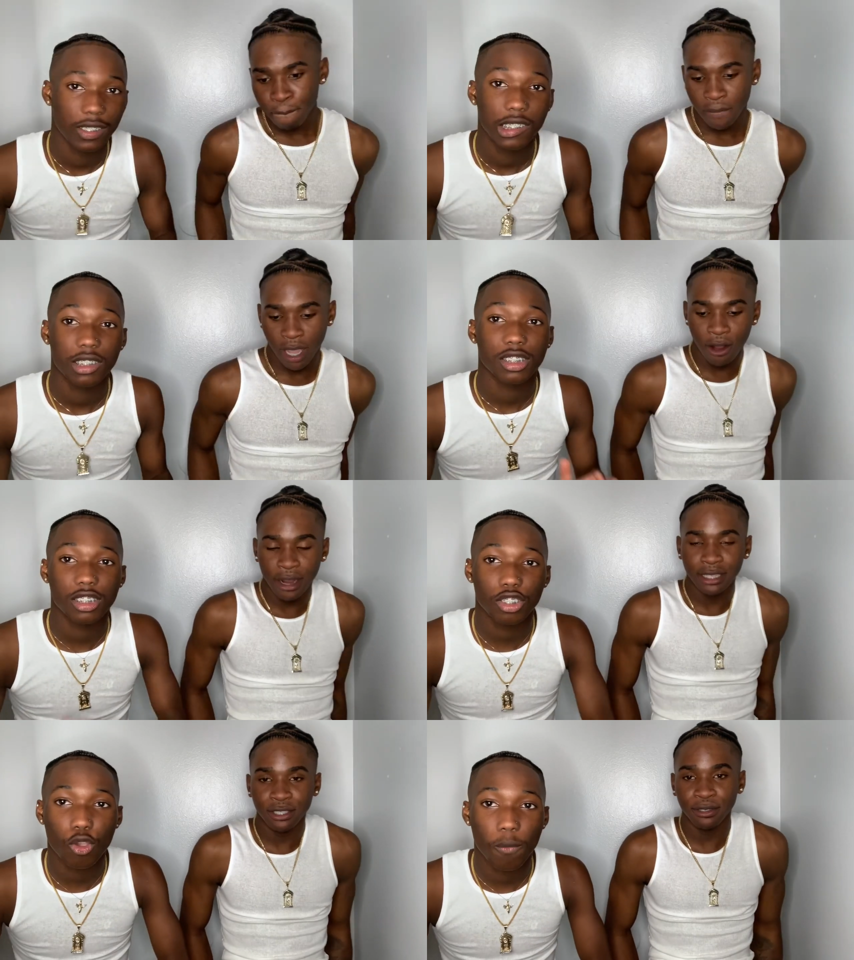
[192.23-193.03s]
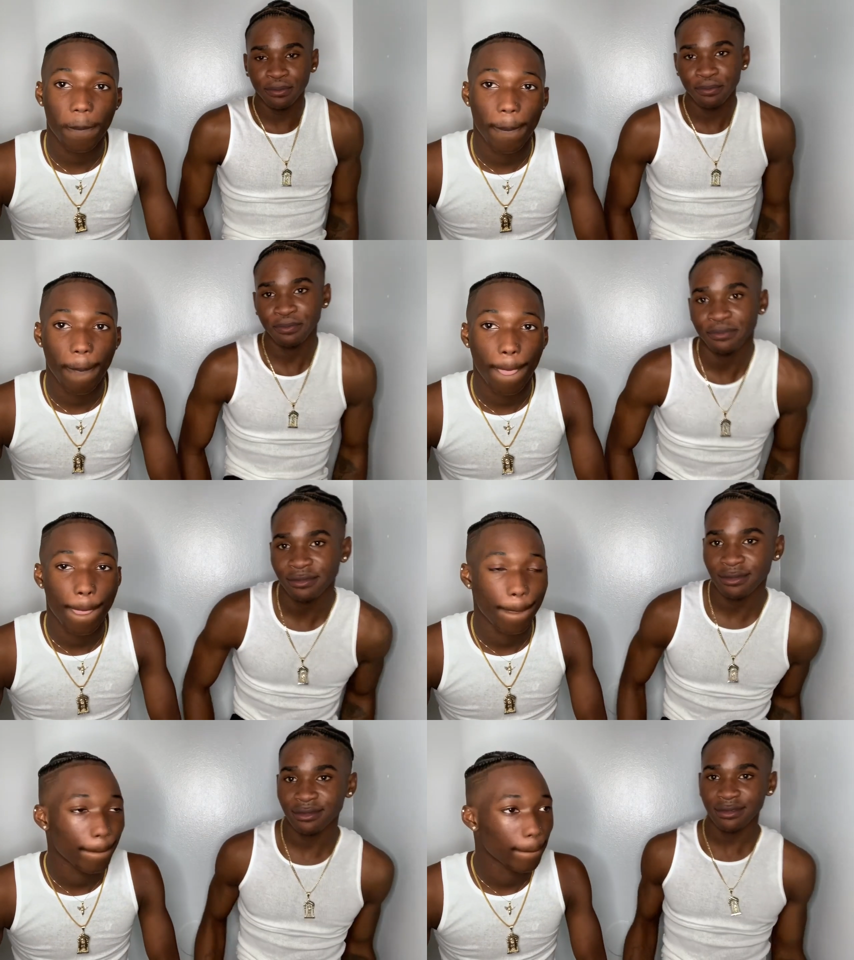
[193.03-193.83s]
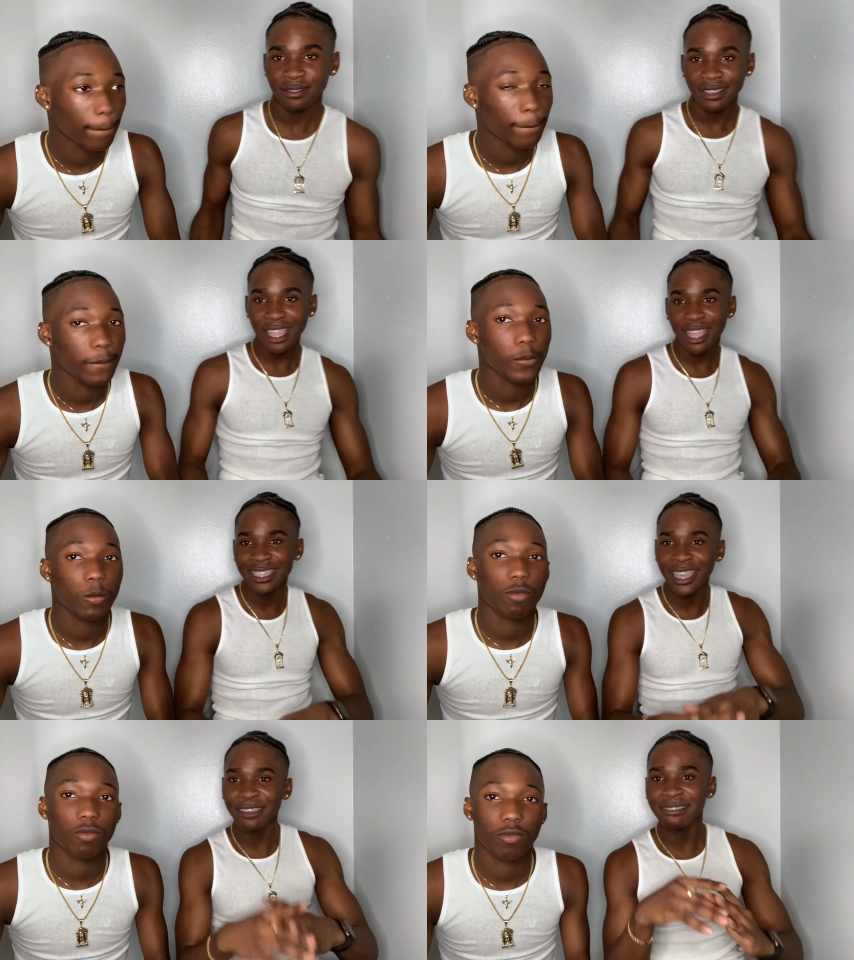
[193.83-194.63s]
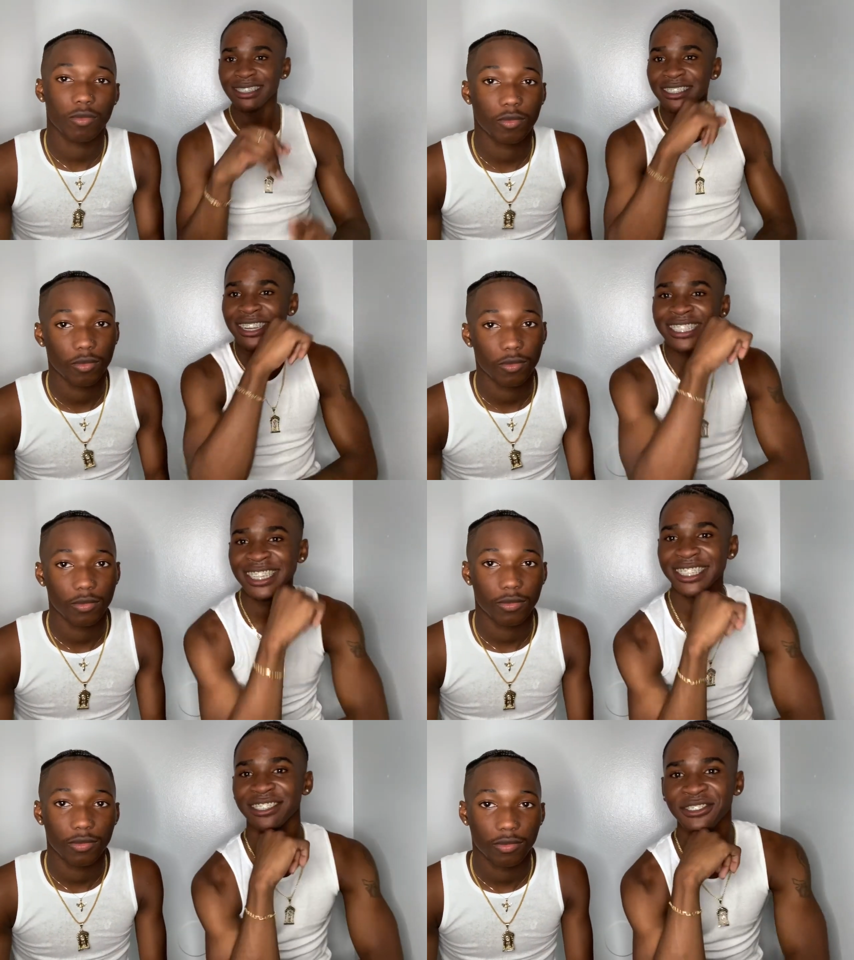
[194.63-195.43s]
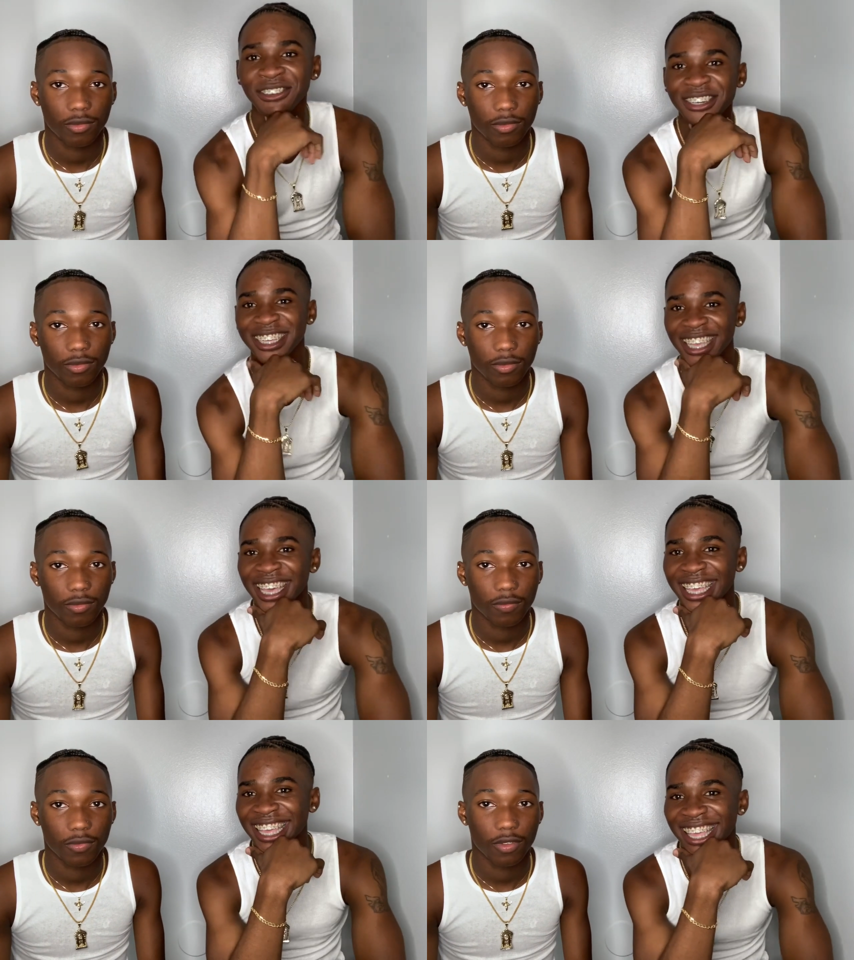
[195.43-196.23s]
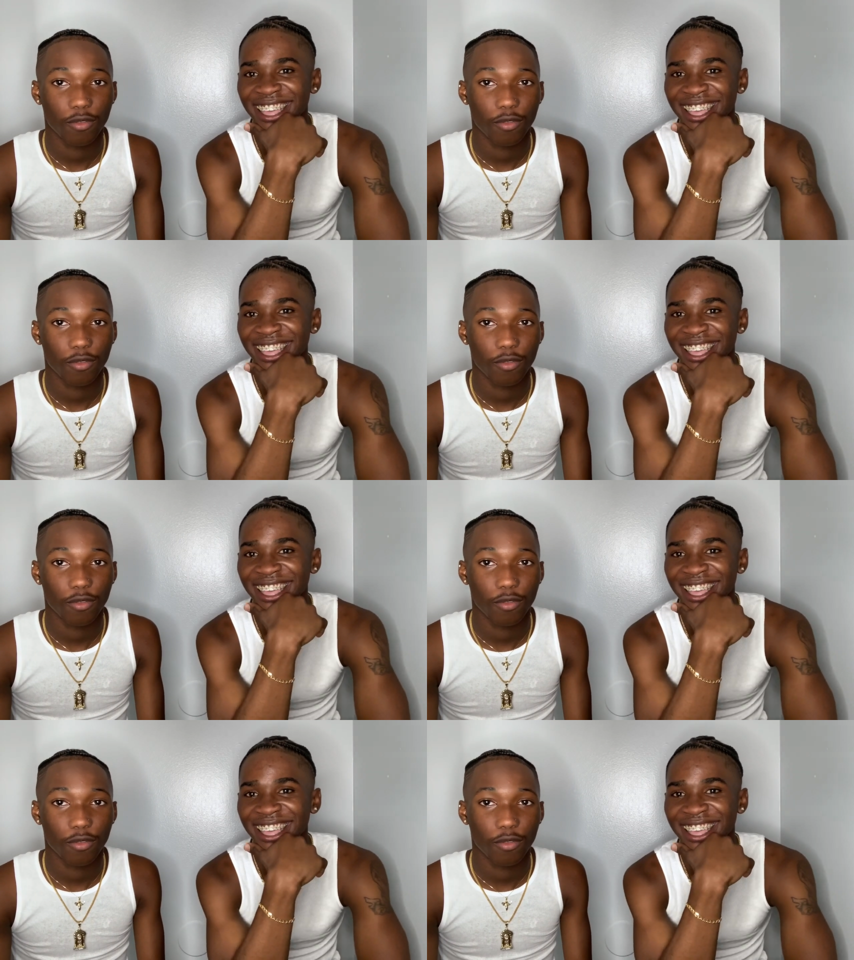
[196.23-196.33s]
Speaker 1: All right, so, so dang, we ain't started telling the story yet.